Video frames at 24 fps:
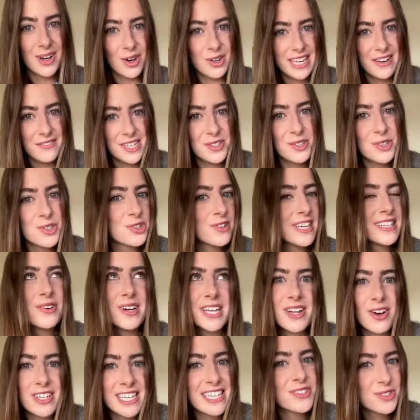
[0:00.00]
time
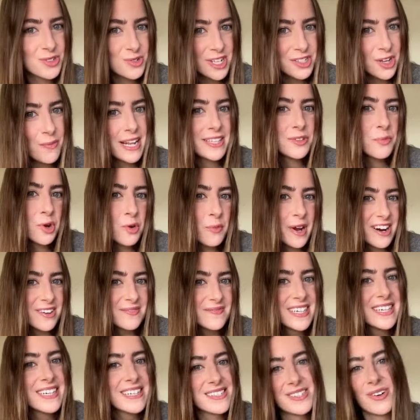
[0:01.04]
appearing on the shirt's
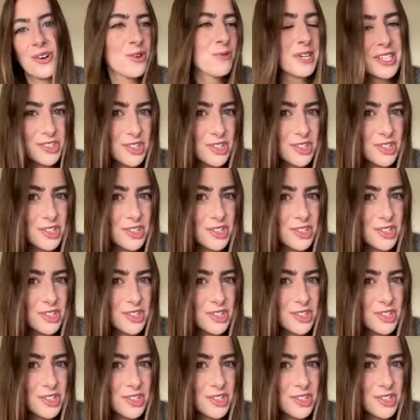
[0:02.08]
cuff. In